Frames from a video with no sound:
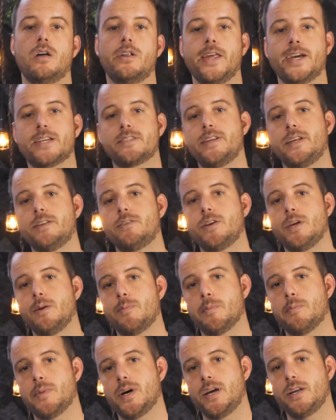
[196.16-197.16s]
Next thing to
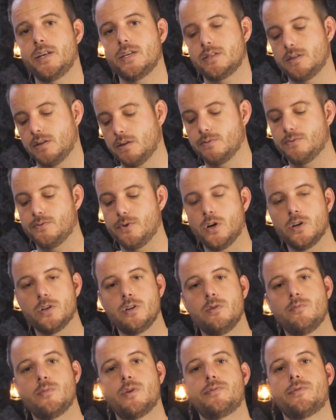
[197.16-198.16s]
keep in mind is the
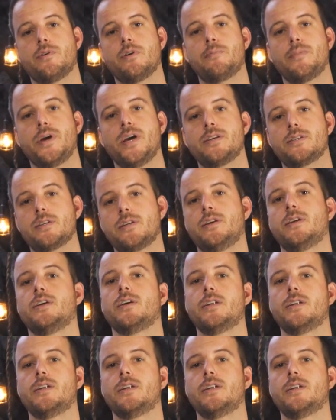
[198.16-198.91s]
volume of your mask.